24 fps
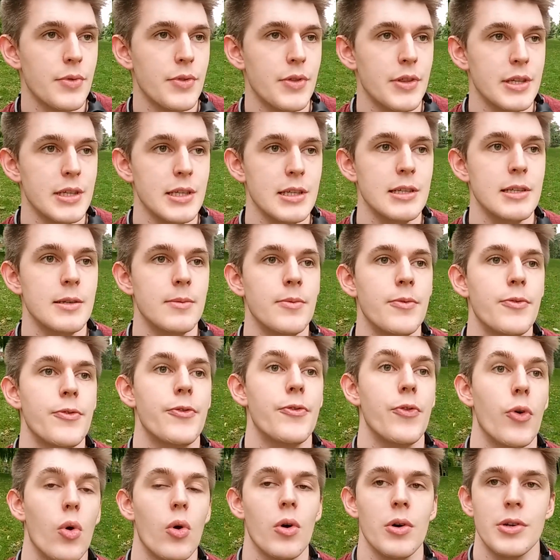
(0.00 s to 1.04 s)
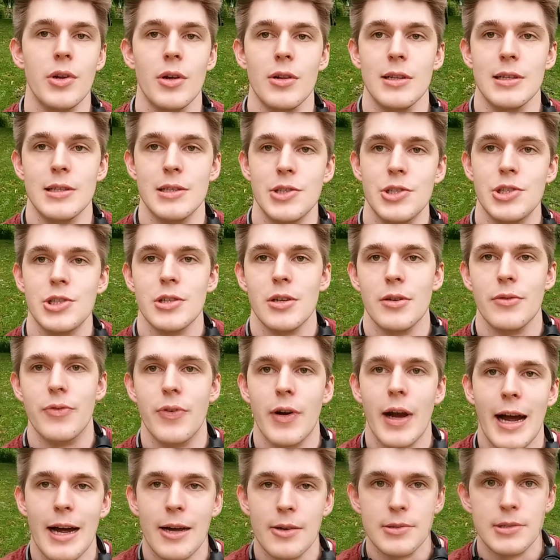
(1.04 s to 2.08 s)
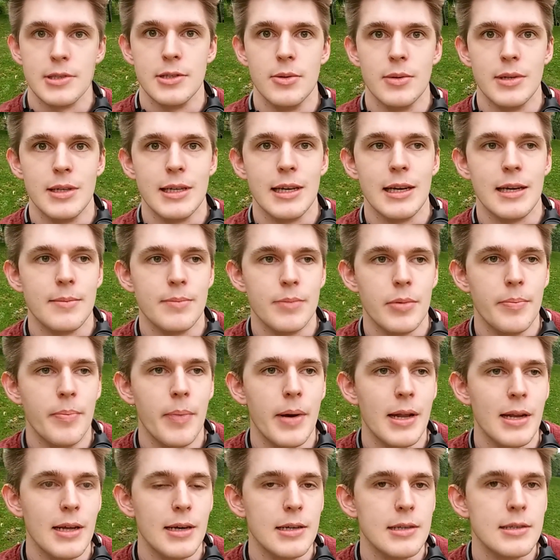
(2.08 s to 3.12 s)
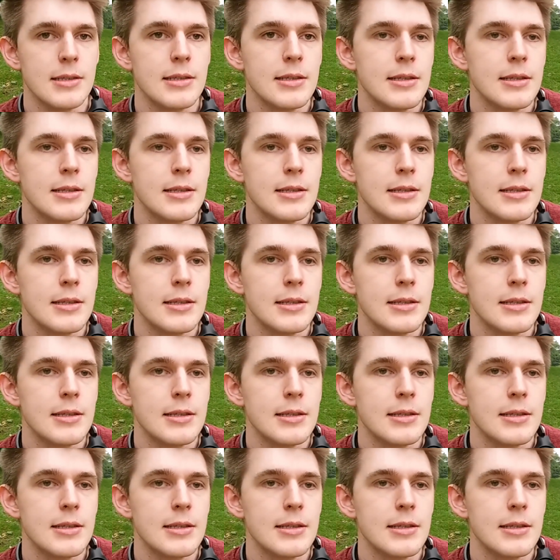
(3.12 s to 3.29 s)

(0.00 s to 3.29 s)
the foreknowledge of how to do it again, but better.